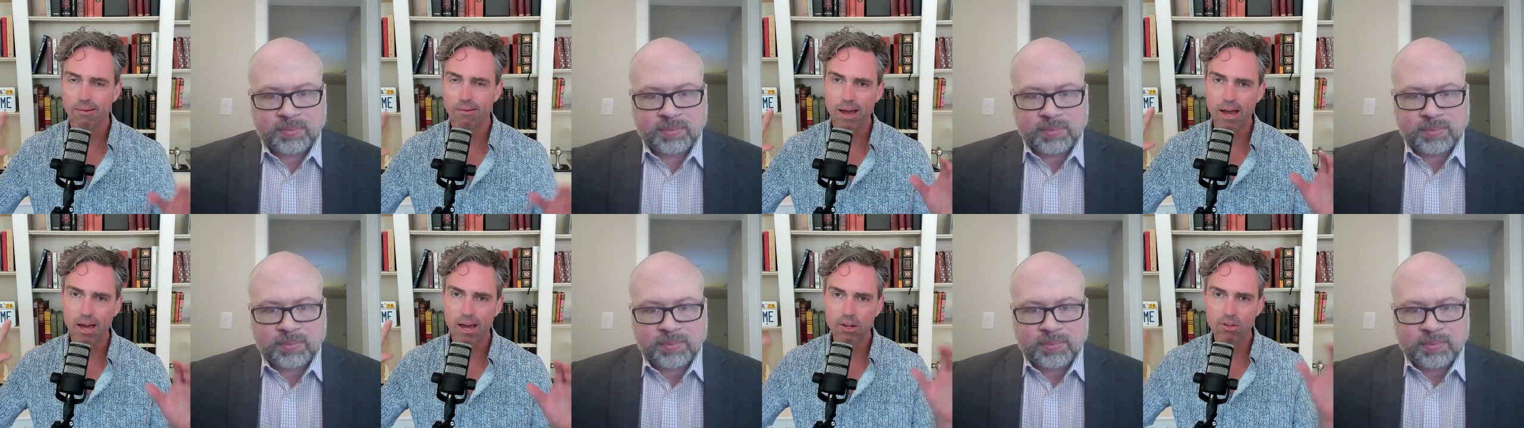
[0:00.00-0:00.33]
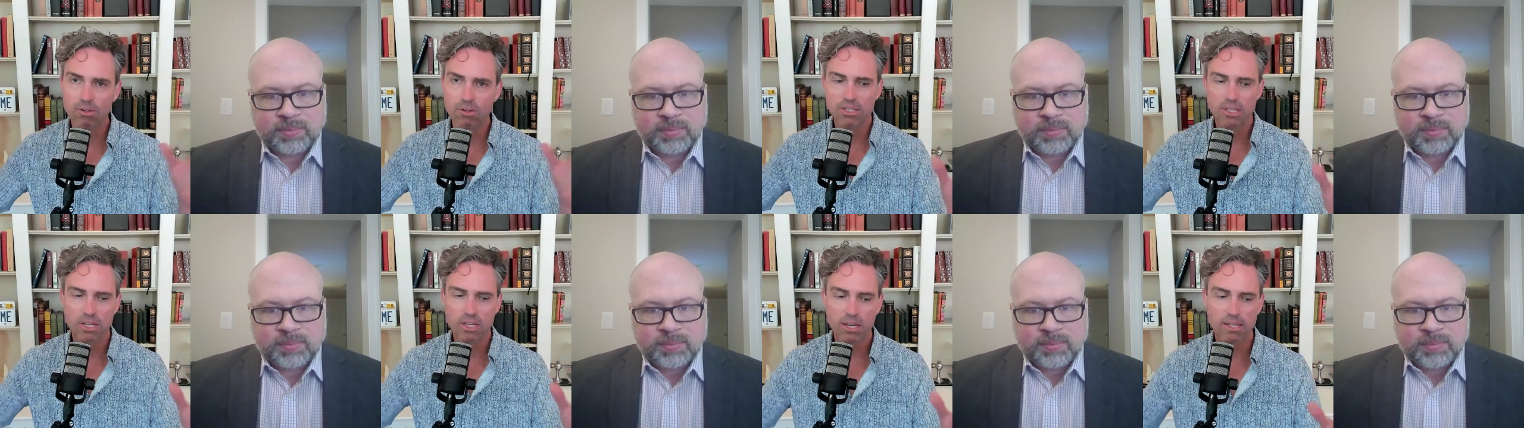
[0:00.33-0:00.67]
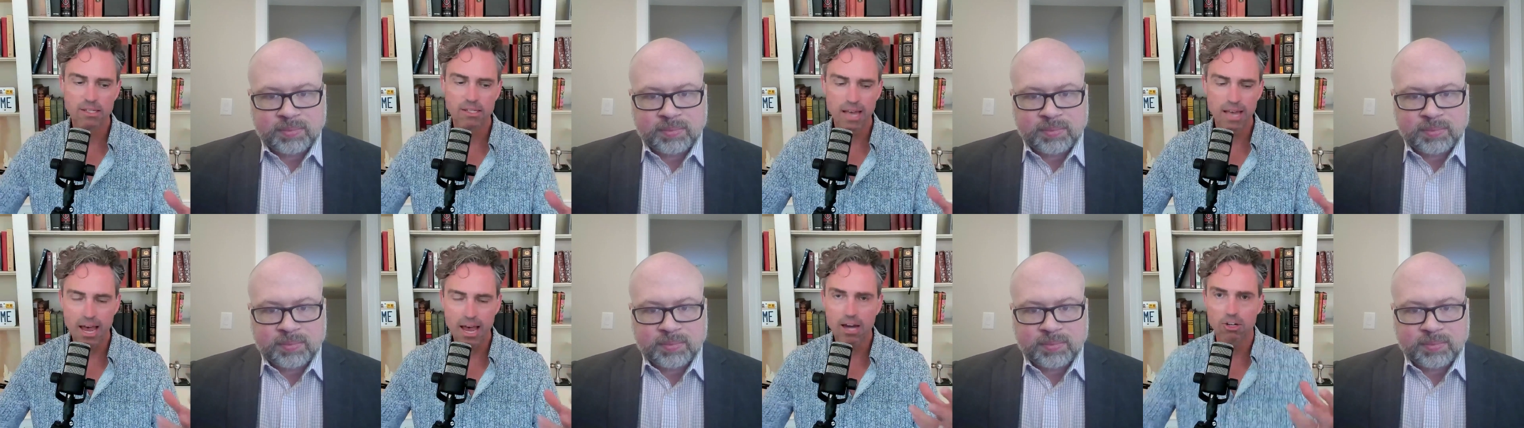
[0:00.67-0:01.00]
Speaker 1: how do you see
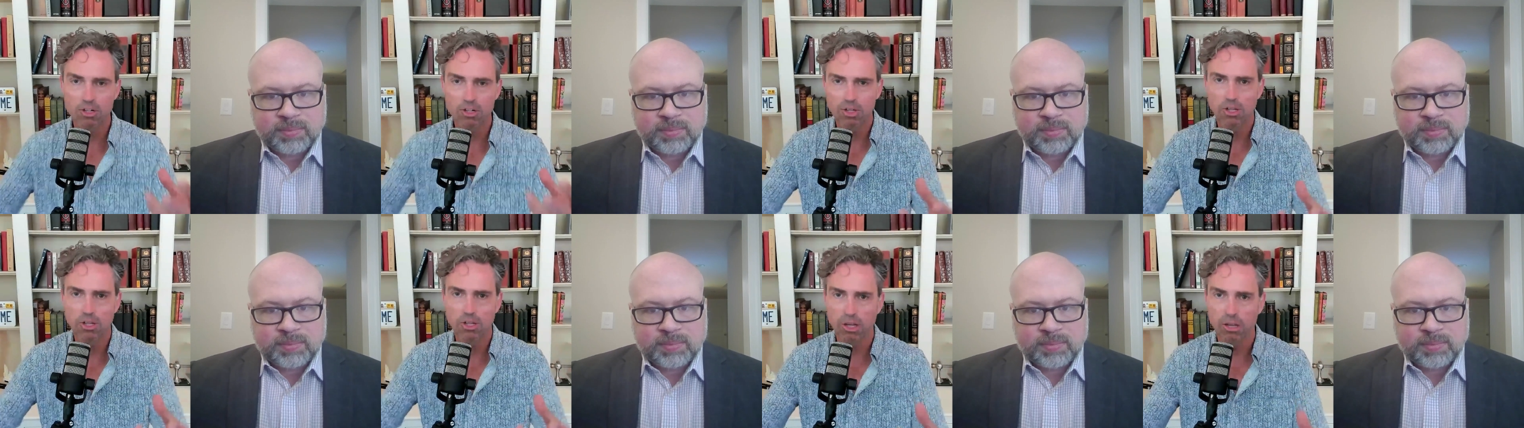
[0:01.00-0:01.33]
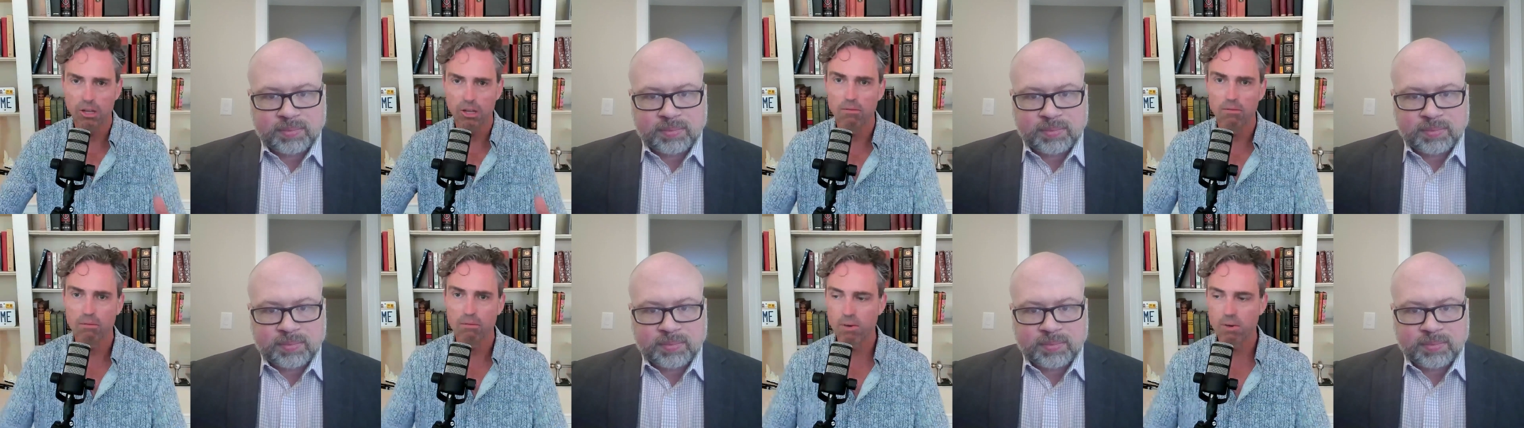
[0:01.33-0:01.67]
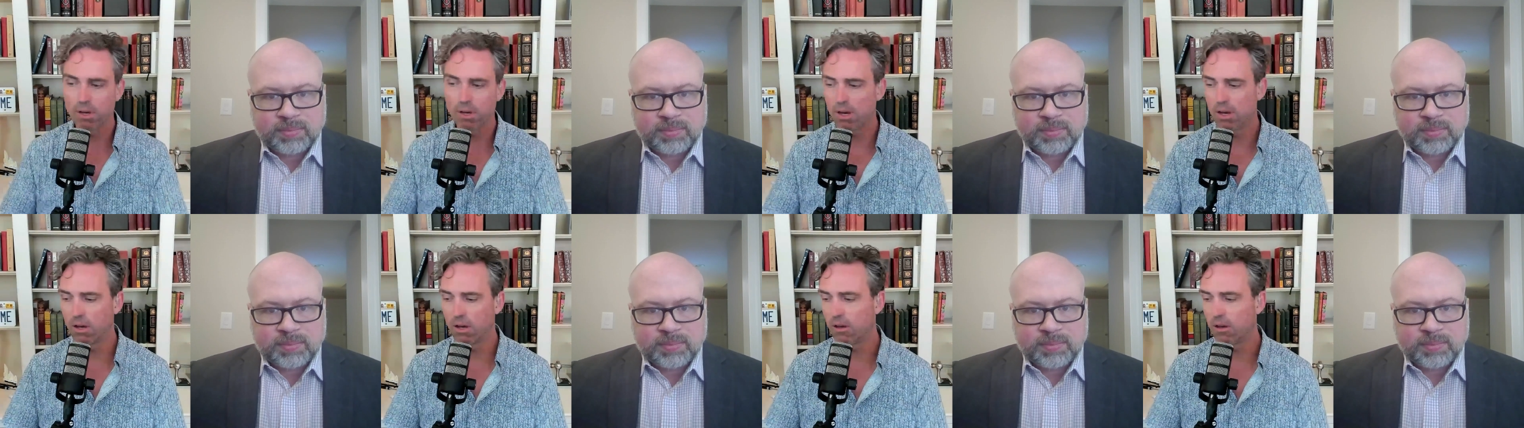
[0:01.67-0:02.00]
us actually
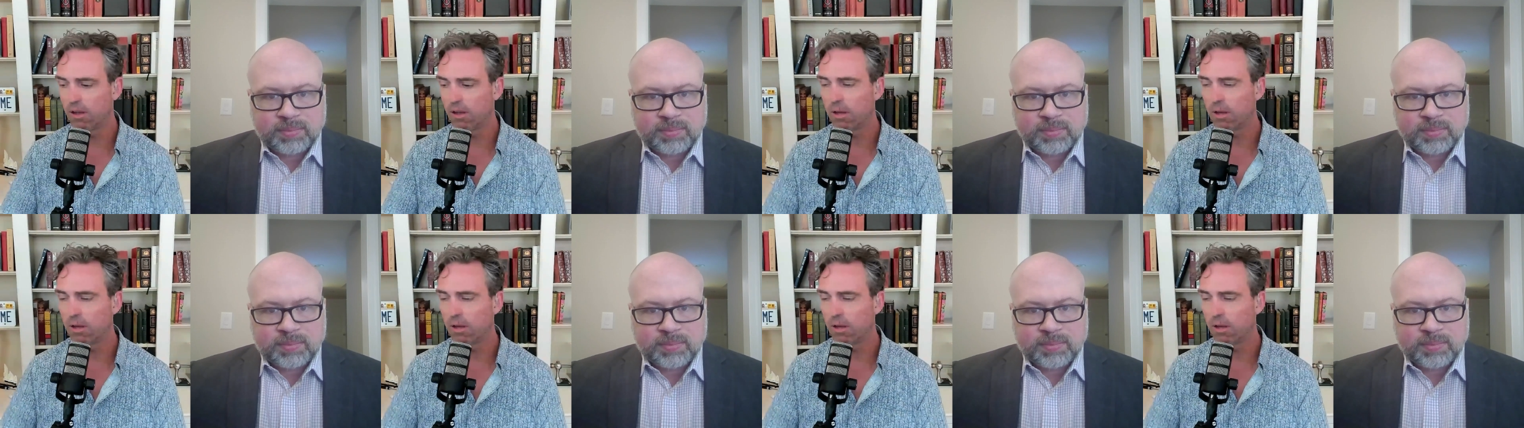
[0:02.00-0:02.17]
uh,